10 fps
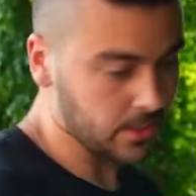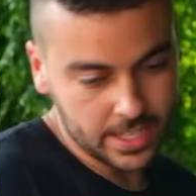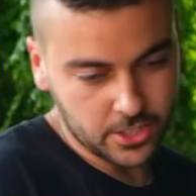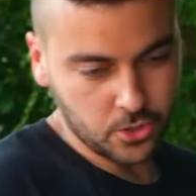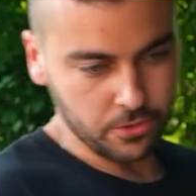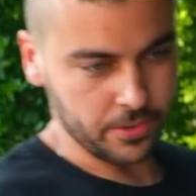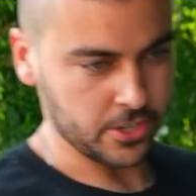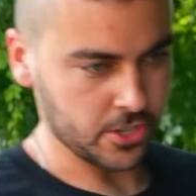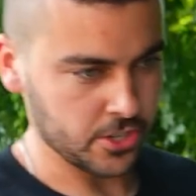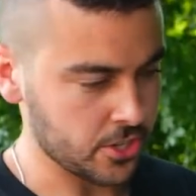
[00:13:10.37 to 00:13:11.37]
that's a cool
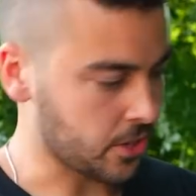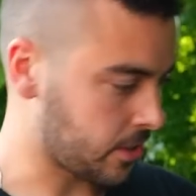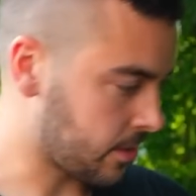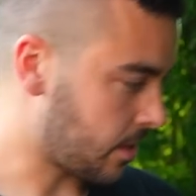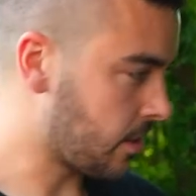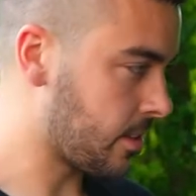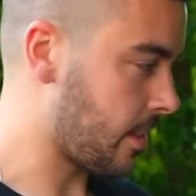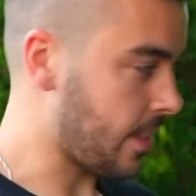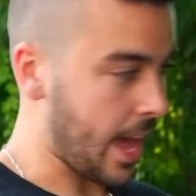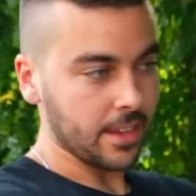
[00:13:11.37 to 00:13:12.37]
feature to show you. Other
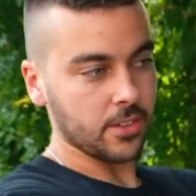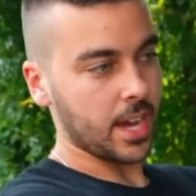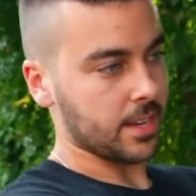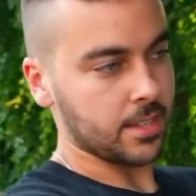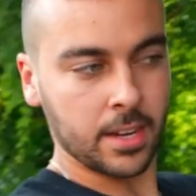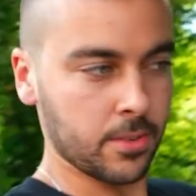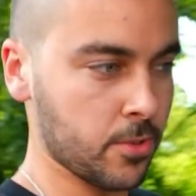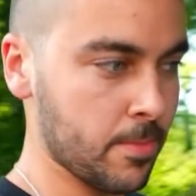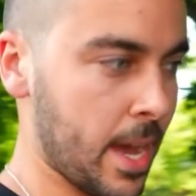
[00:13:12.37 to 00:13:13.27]
than that, you got a ton of room